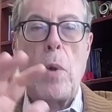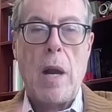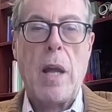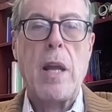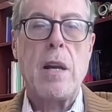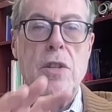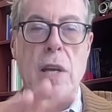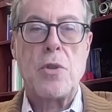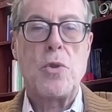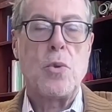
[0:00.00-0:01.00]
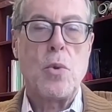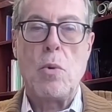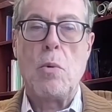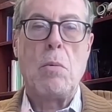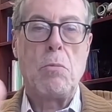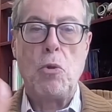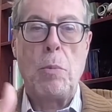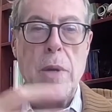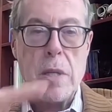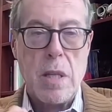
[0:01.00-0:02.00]
We are here just to
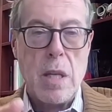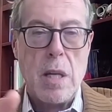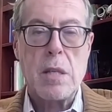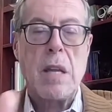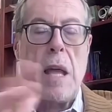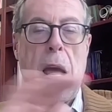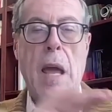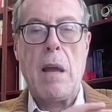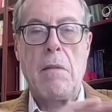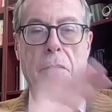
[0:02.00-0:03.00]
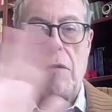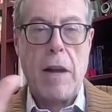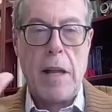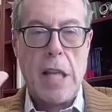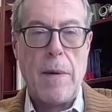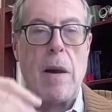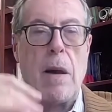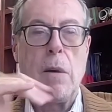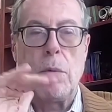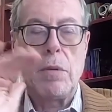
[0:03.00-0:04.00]
do business and forget
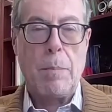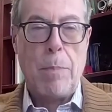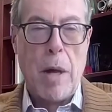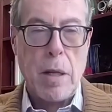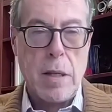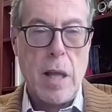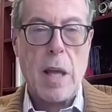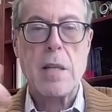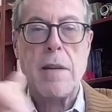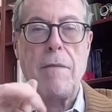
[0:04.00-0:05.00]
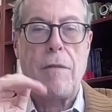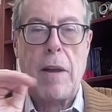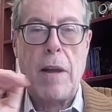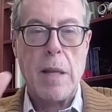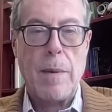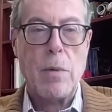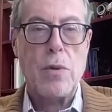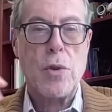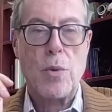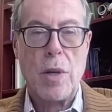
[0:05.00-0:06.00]
about politics and forget
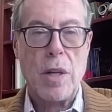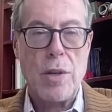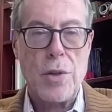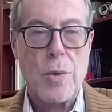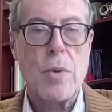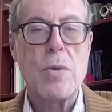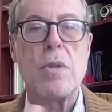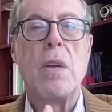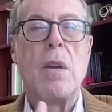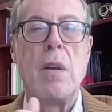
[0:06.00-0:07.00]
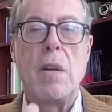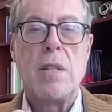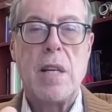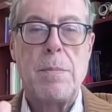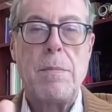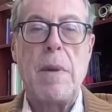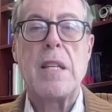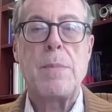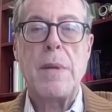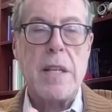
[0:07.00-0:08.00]
about social issues.
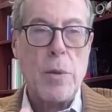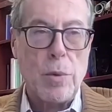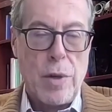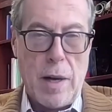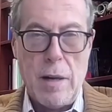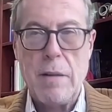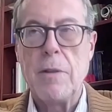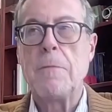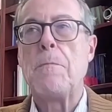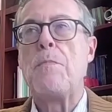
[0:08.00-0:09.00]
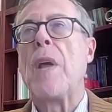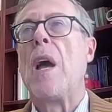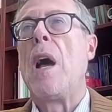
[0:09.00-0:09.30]
Just let's be neutral. No?